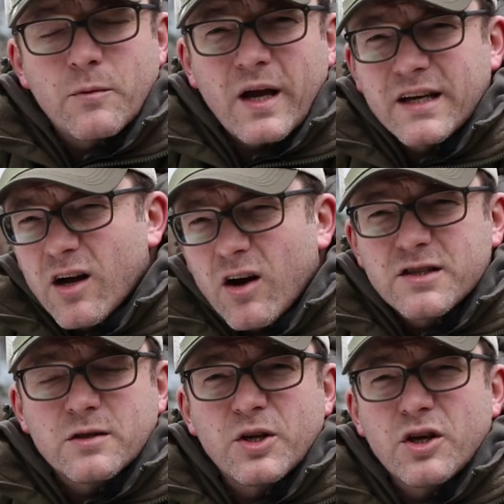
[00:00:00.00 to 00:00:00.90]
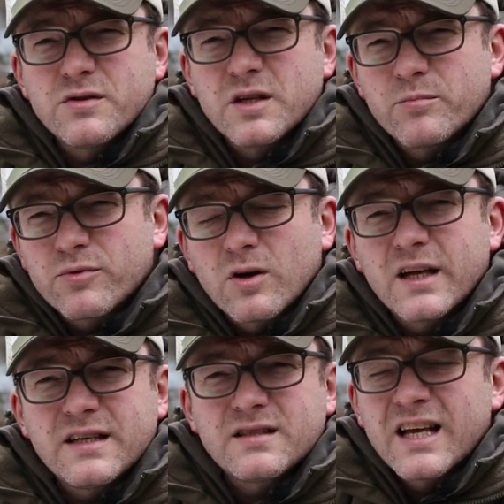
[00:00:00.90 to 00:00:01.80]
we had guys who were using
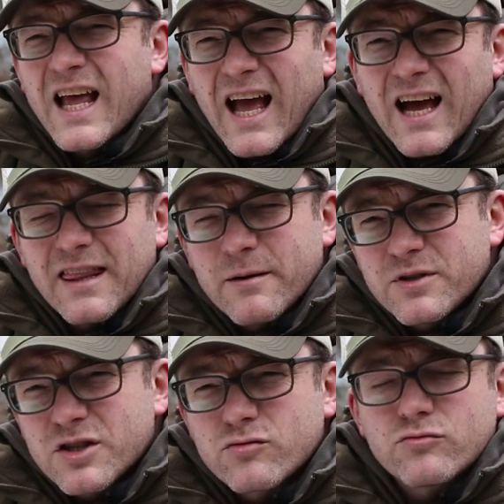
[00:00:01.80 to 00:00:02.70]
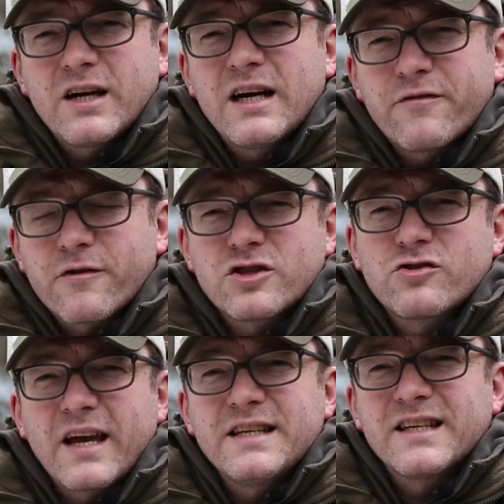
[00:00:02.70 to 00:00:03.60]
brollies and they were just really
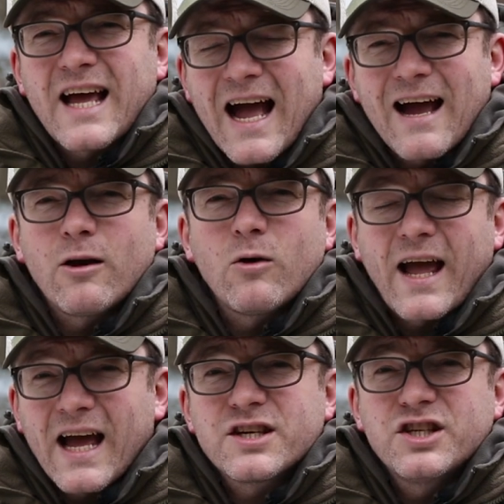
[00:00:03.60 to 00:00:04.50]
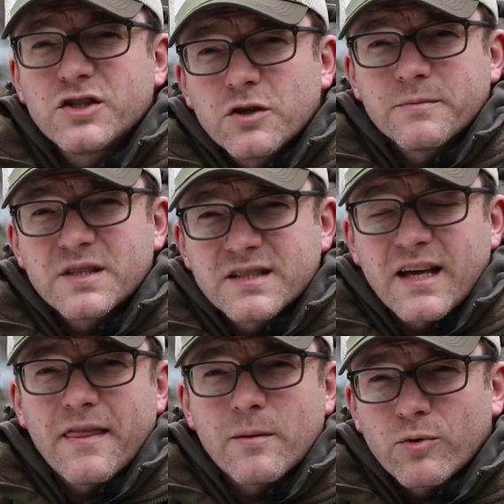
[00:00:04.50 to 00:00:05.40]
frustrated at how long it actually took them to
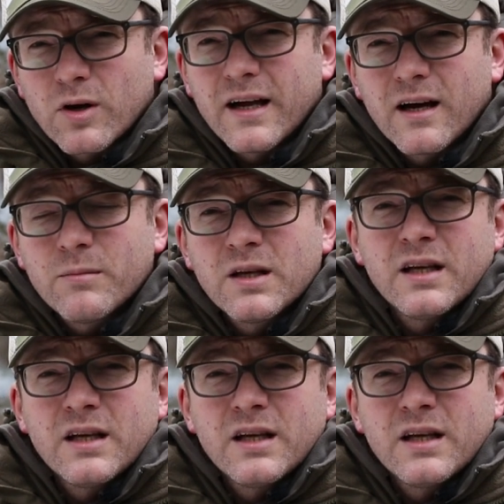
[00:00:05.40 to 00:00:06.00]
set their brolly up.